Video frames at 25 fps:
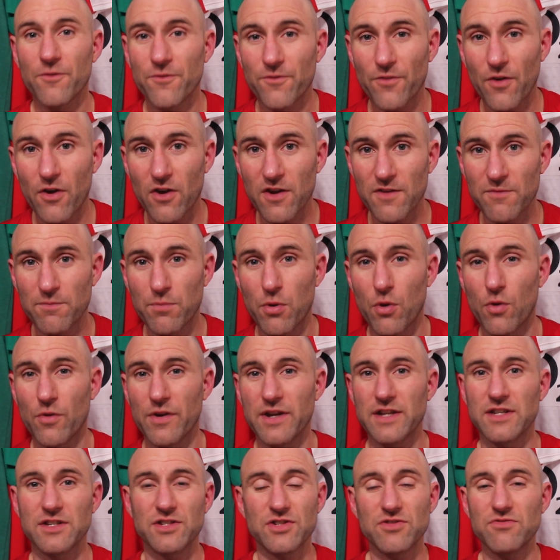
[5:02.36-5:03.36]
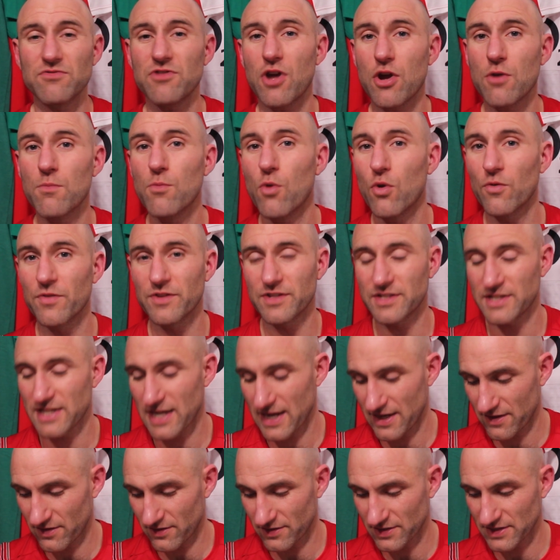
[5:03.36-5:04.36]
5 points, no more than
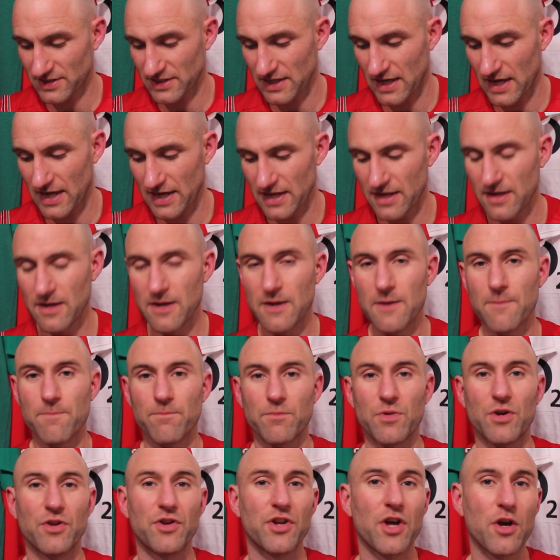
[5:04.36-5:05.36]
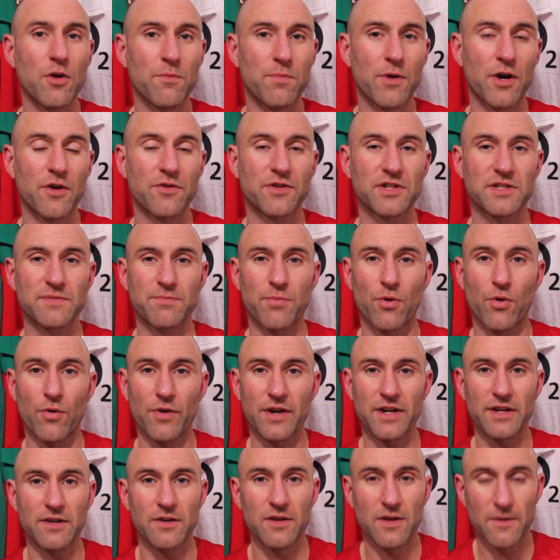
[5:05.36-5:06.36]
10 I'd say, but no bonus
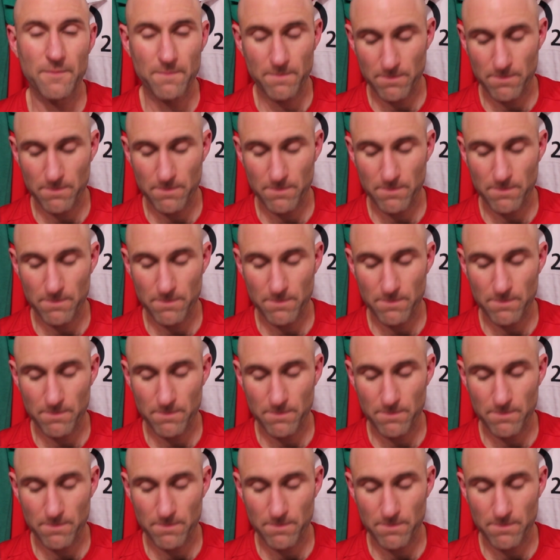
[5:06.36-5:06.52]
point,